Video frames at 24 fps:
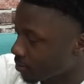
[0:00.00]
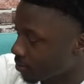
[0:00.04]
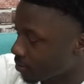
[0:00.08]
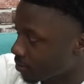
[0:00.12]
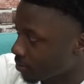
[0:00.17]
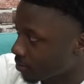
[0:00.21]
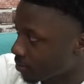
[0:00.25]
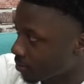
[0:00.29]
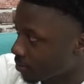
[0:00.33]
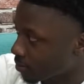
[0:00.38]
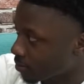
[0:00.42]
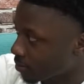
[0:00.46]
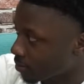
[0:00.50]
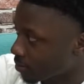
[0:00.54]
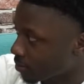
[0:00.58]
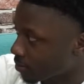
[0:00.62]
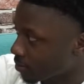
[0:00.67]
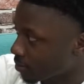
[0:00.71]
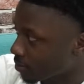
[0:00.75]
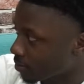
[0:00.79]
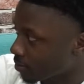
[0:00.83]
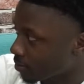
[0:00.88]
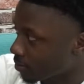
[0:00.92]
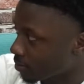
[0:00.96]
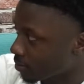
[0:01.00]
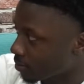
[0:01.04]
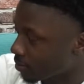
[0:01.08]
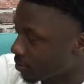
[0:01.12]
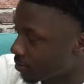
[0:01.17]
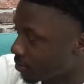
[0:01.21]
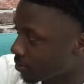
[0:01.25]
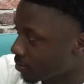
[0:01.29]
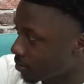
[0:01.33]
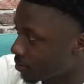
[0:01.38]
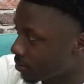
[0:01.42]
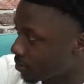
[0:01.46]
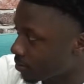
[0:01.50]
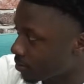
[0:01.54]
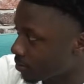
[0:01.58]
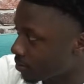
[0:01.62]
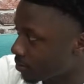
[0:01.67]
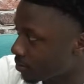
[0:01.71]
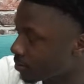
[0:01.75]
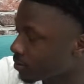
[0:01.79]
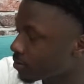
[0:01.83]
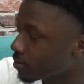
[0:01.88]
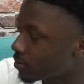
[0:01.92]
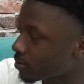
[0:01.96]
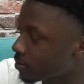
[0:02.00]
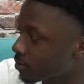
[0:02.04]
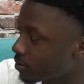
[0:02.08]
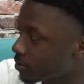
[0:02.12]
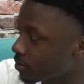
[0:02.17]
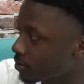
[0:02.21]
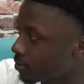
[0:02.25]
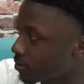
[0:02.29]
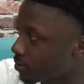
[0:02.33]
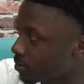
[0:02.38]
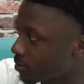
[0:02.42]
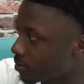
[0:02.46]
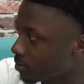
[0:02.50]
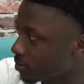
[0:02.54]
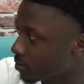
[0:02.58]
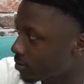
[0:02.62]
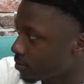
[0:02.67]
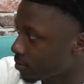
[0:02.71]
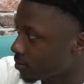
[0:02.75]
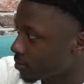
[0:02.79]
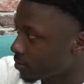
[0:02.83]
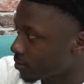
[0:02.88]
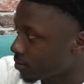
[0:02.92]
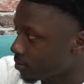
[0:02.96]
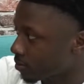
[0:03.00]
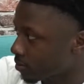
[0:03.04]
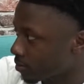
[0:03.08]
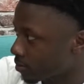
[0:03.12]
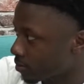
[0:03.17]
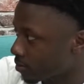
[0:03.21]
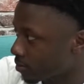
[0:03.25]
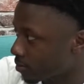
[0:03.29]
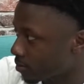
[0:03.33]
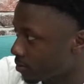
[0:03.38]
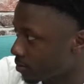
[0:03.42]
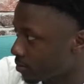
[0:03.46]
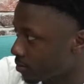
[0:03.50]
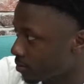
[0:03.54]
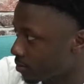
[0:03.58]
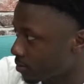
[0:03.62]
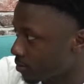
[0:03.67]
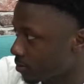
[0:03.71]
[no speech]